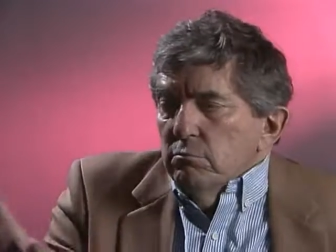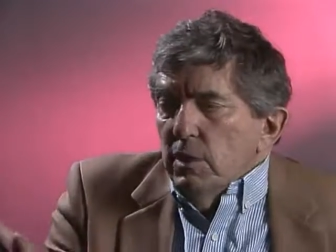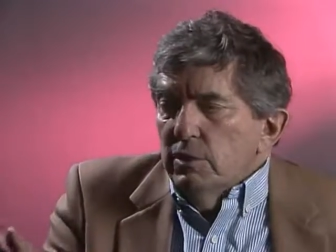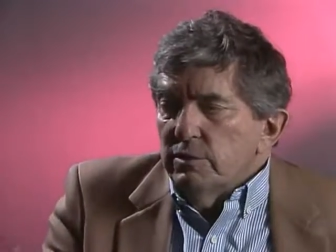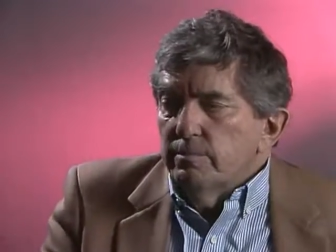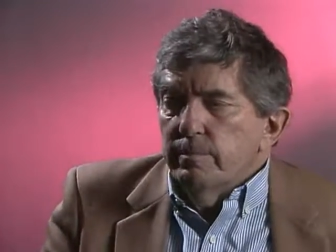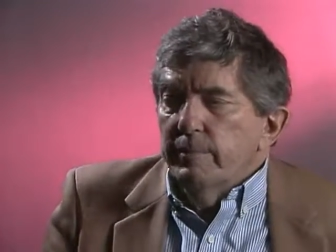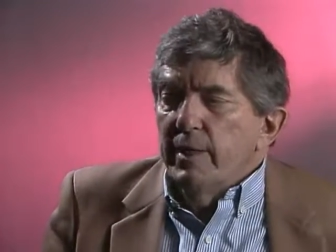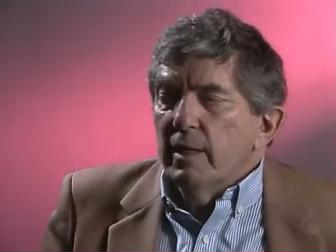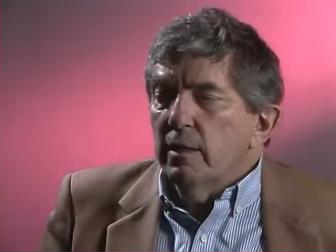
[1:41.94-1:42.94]
I'll just be
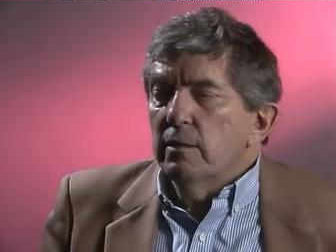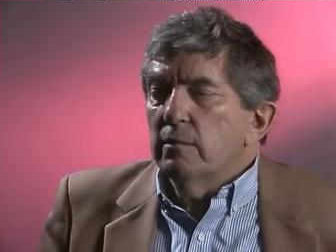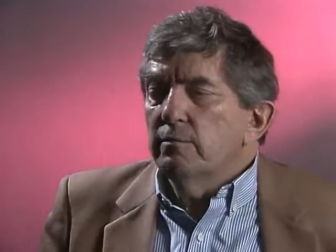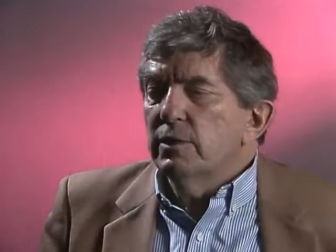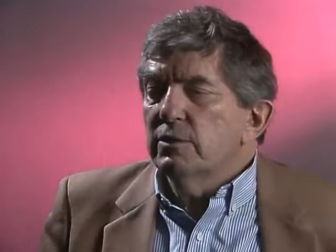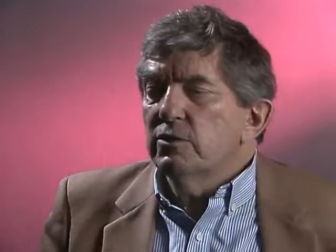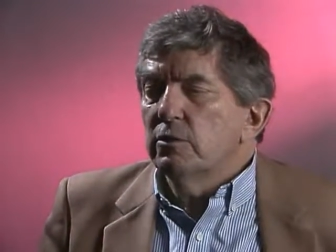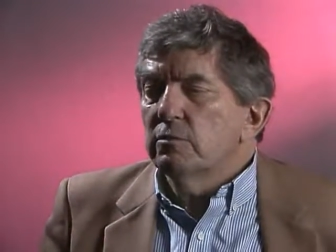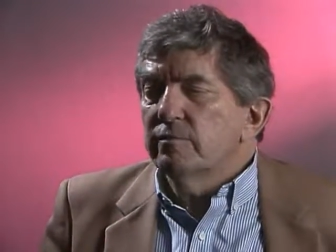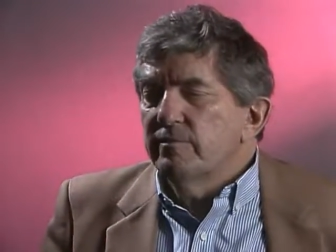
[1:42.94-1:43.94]
back. And but
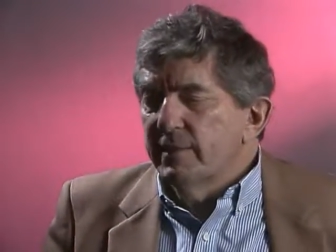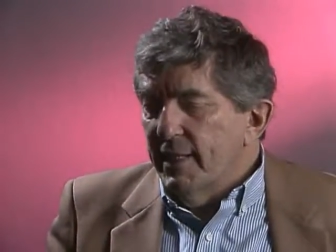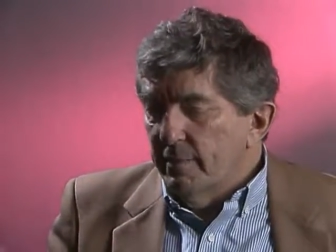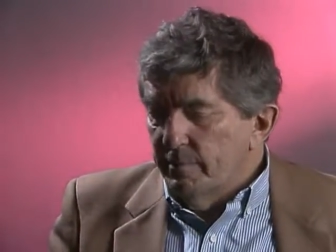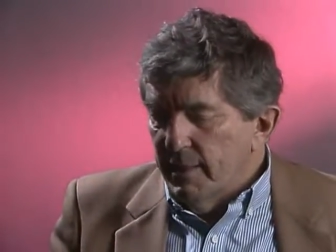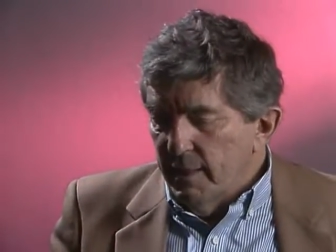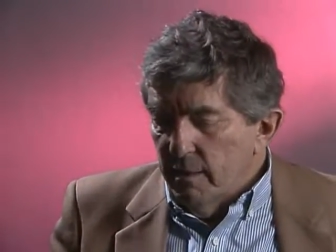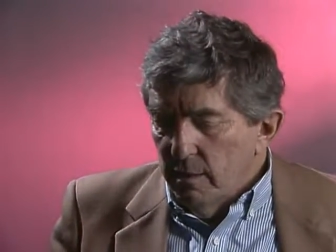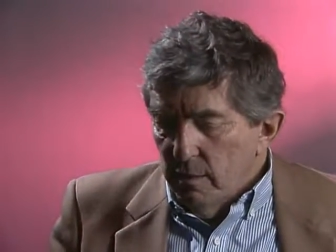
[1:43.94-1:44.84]
so forget me.